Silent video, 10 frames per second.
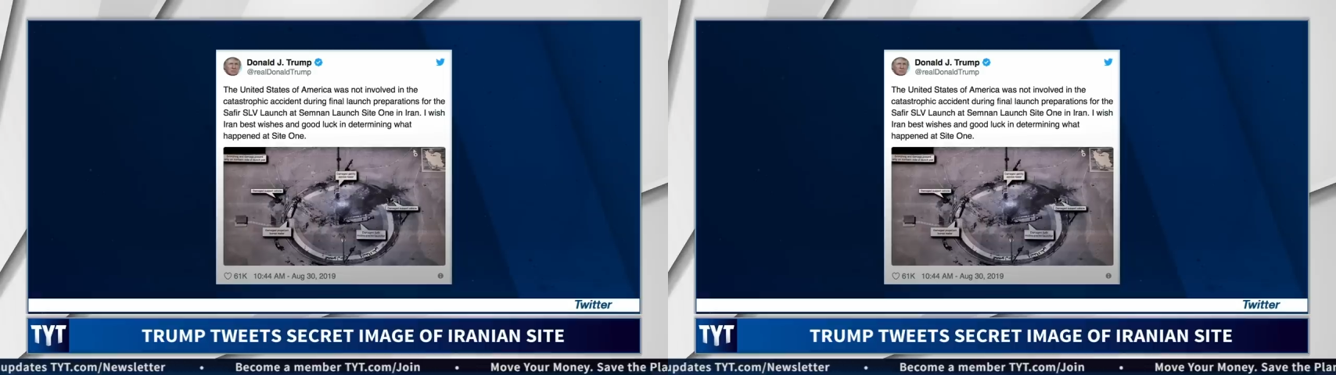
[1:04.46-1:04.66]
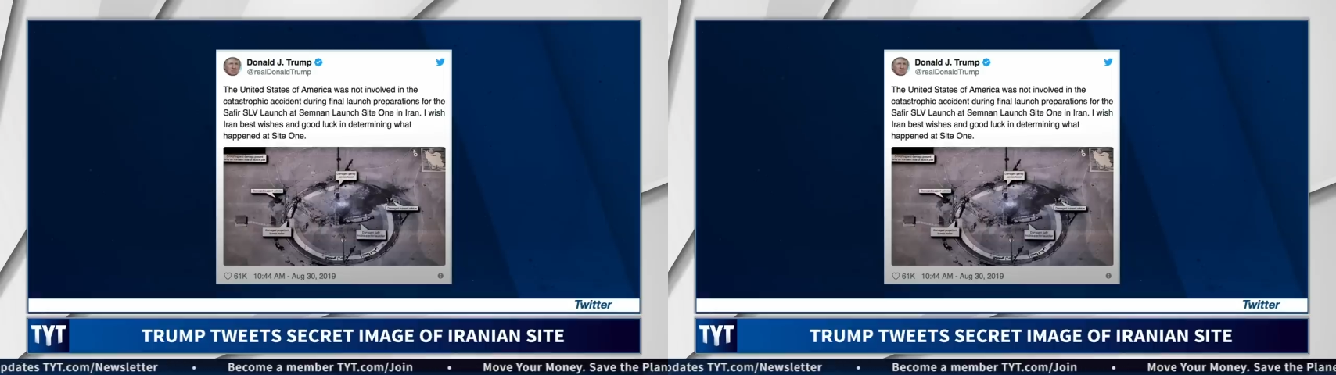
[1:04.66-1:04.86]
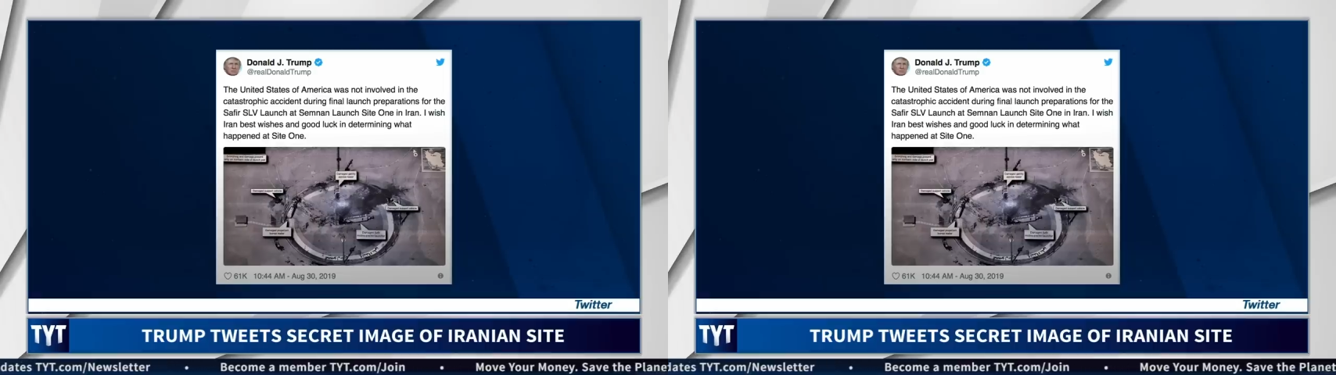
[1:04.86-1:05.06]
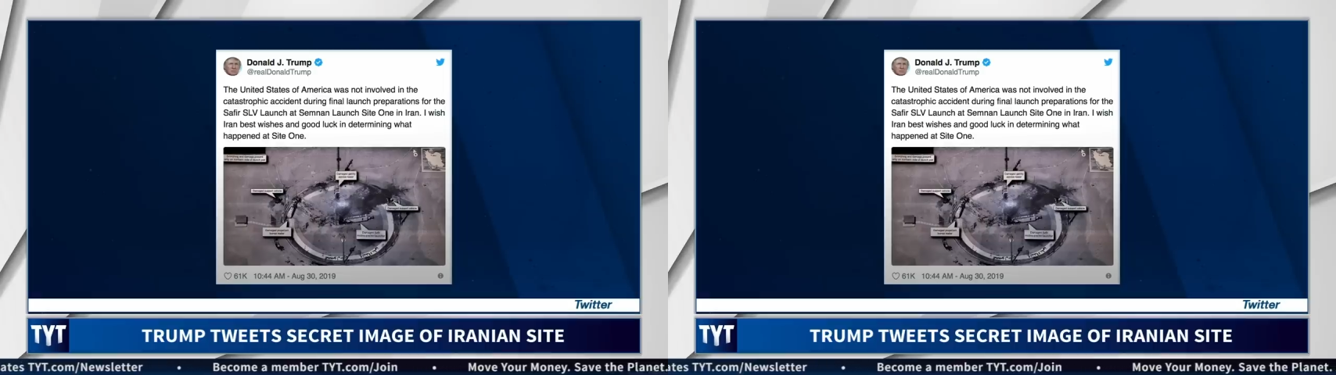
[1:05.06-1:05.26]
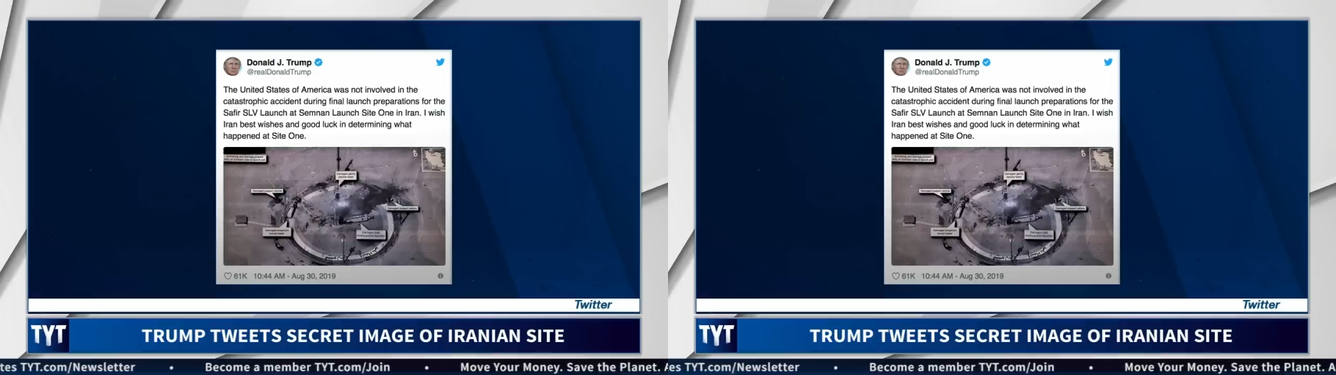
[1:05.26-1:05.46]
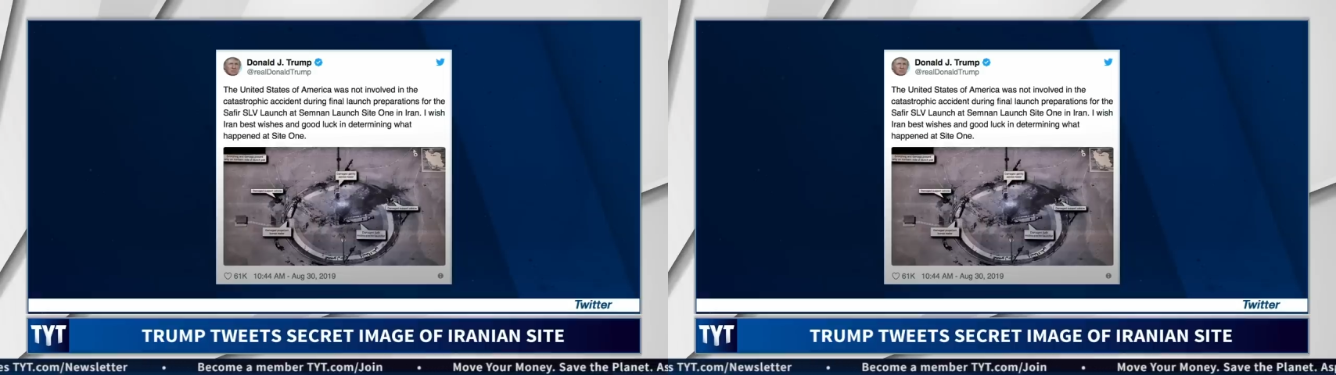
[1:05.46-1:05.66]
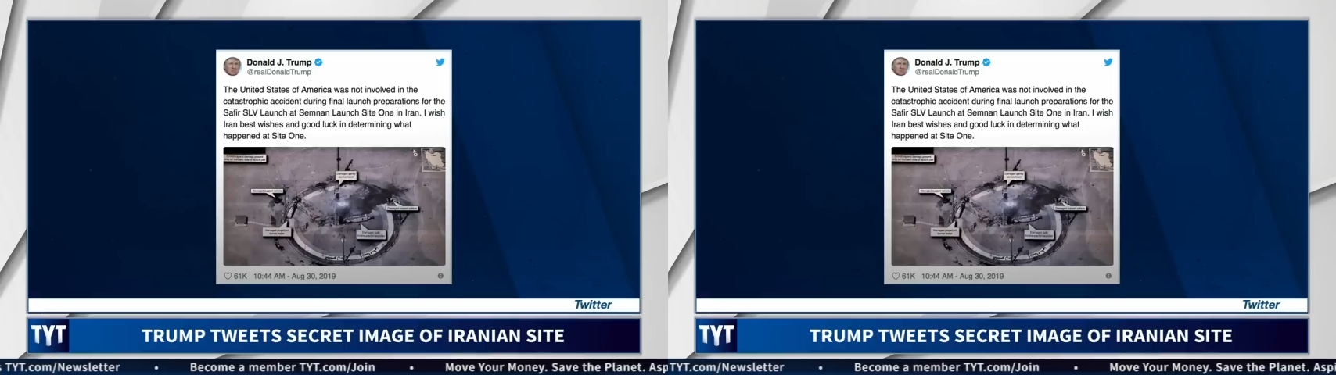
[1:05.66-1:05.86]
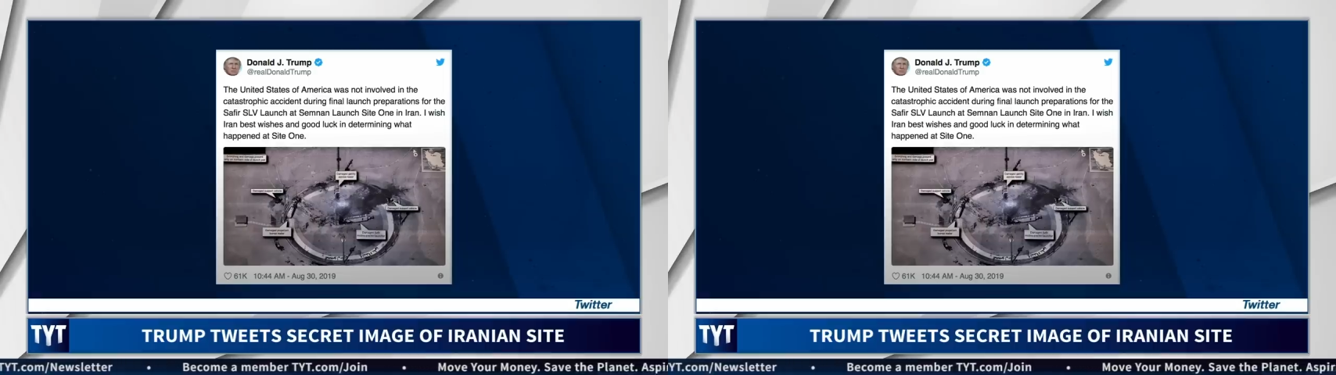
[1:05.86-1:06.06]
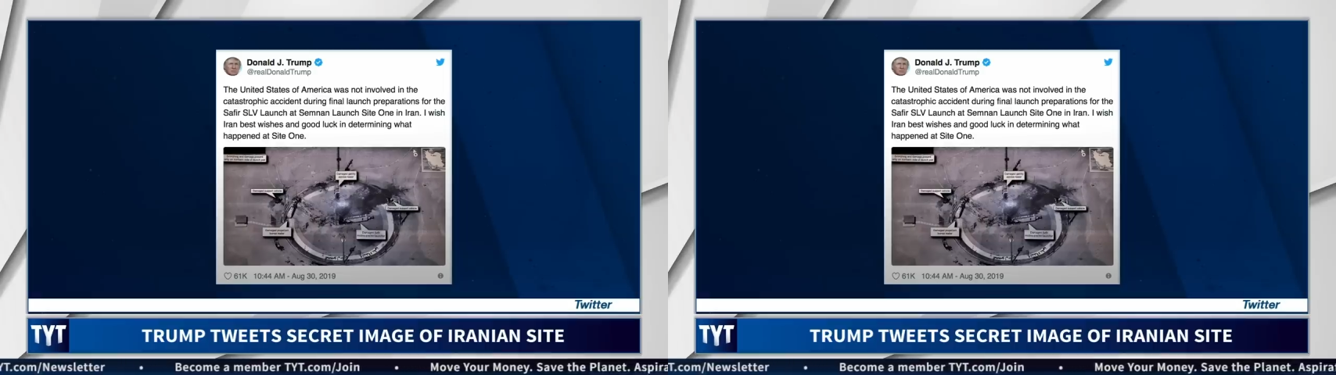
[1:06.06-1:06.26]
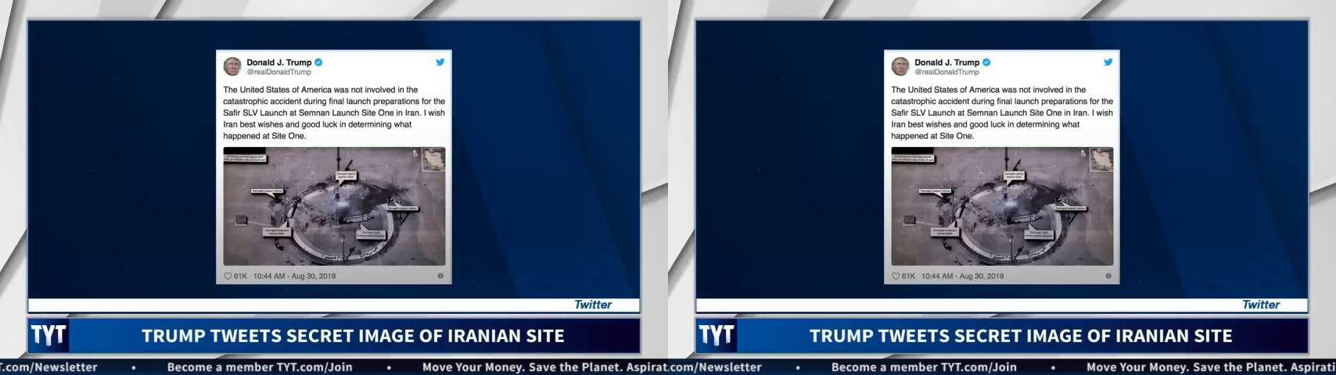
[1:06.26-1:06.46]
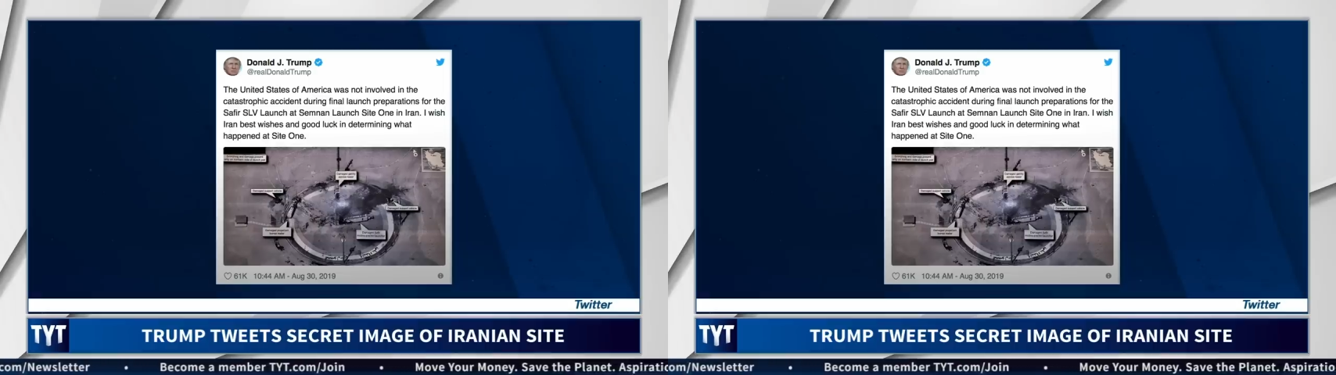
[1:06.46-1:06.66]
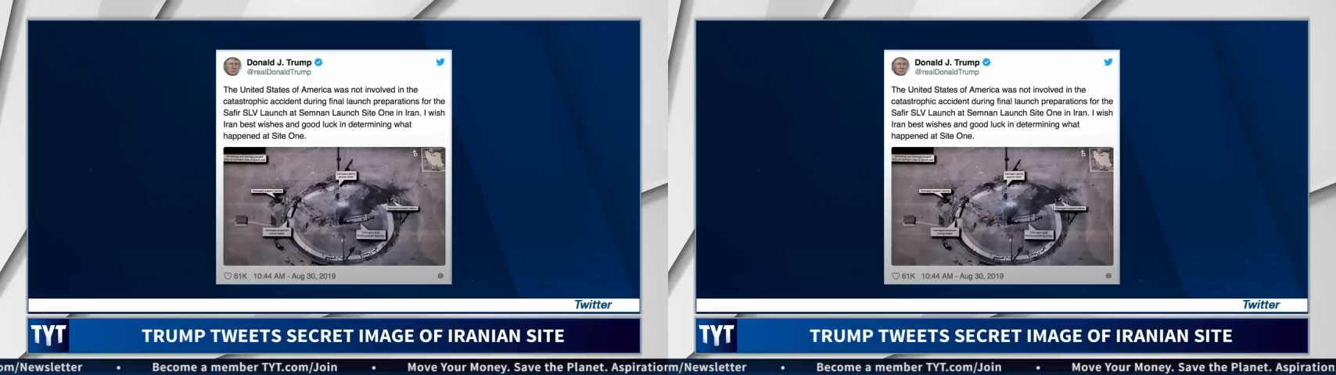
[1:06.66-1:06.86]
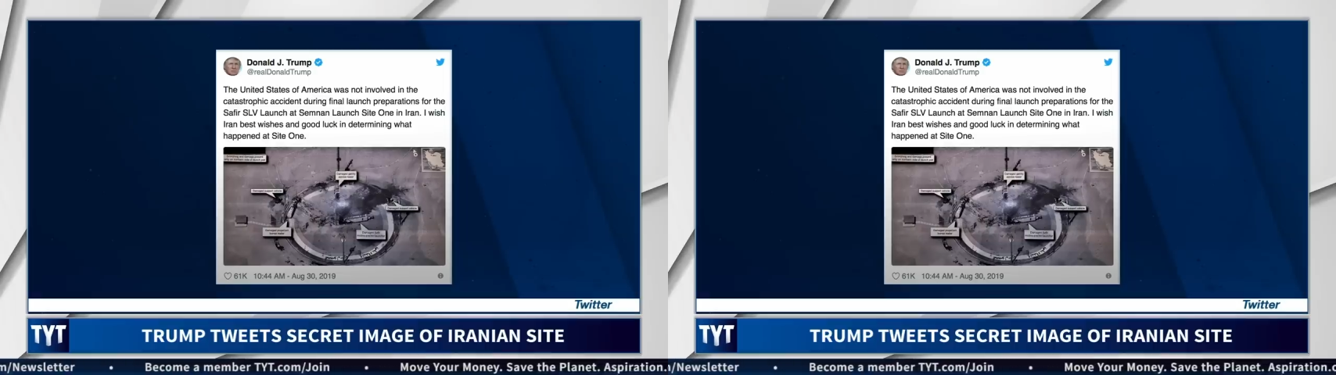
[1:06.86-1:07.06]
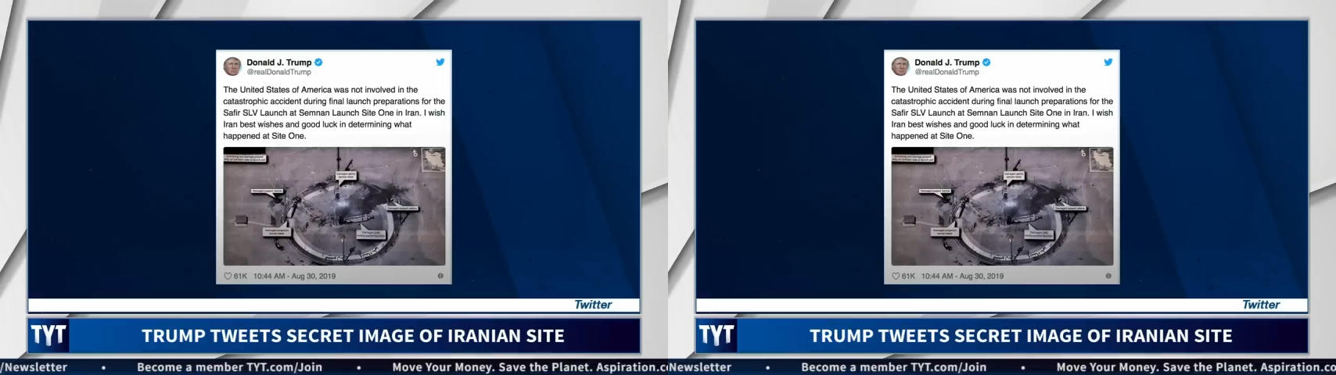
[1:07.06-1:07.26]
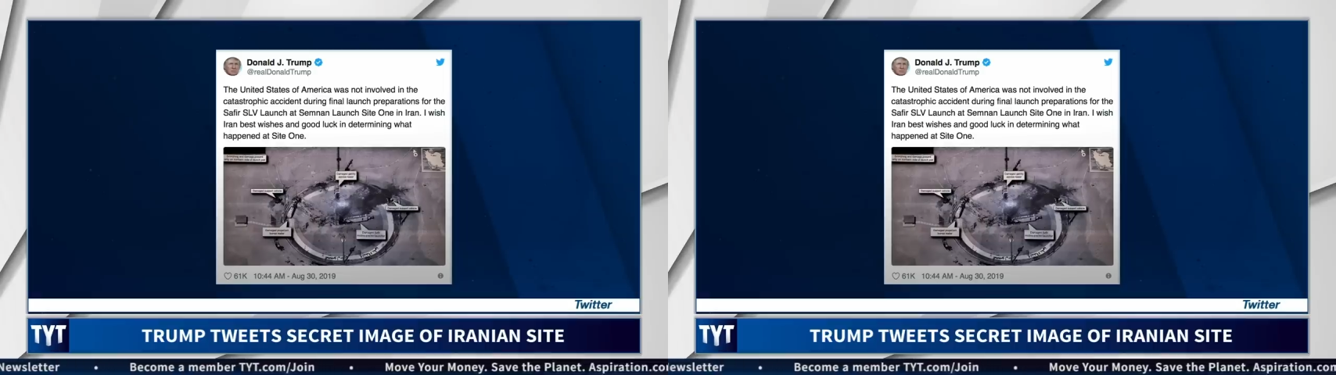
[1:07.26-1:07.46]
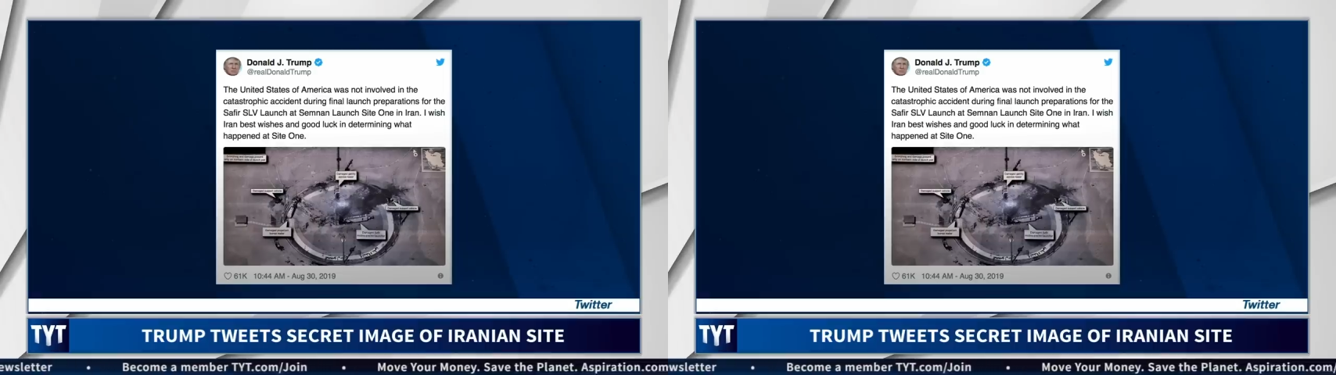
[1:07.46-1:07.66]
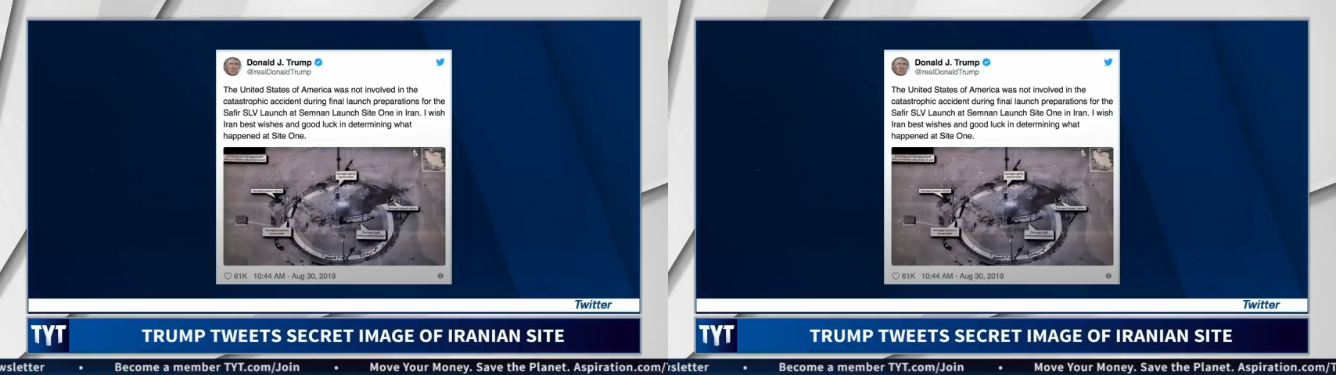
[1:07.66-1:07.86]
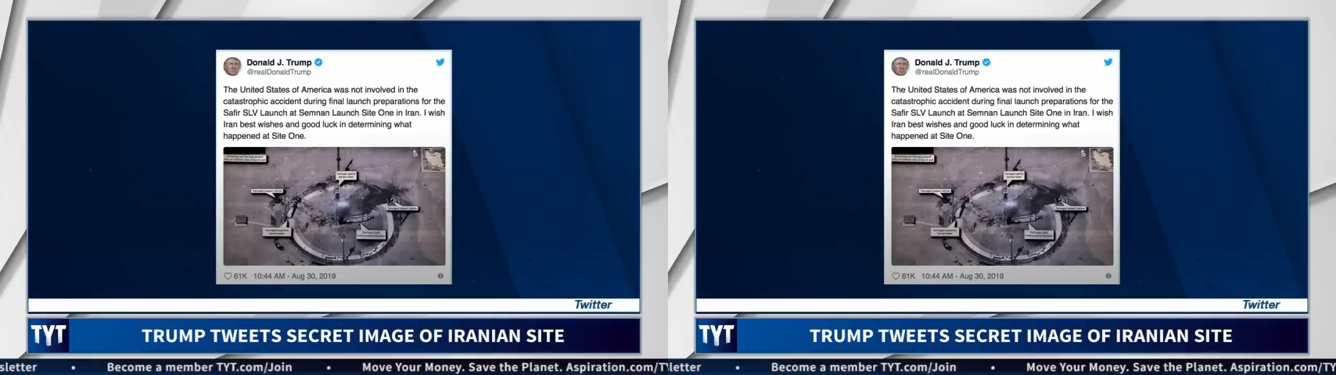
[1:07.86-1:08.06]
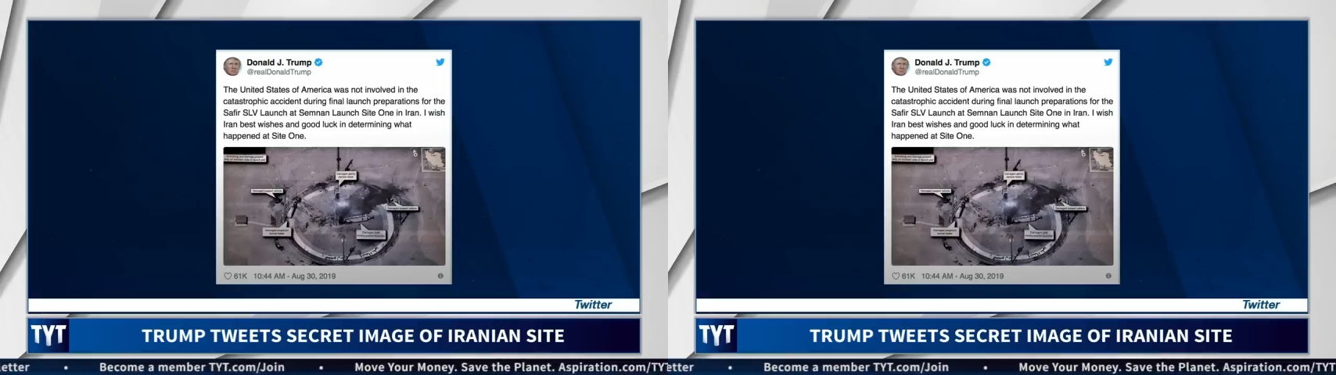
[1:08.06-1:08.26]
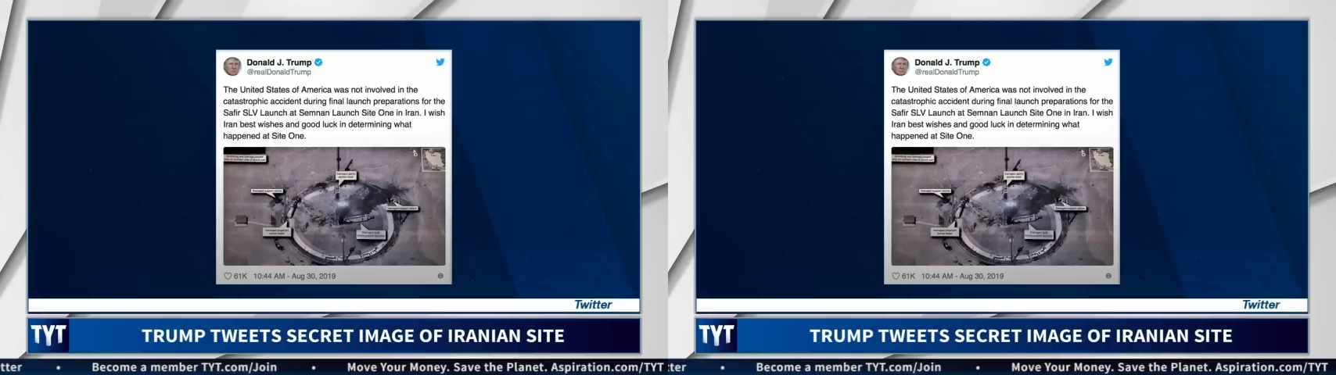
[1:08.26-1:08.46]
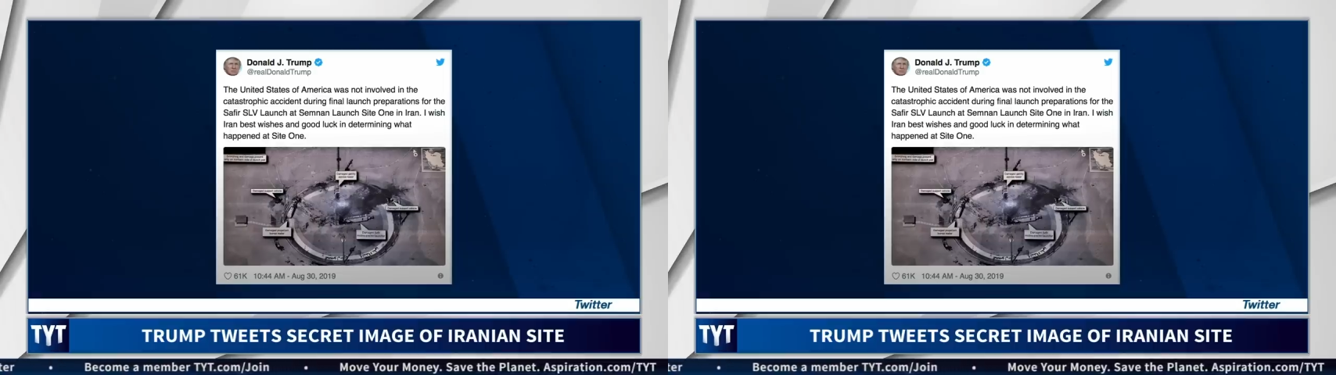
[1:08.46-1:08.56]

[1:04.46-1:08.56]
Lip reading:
[unreadable: no face in view]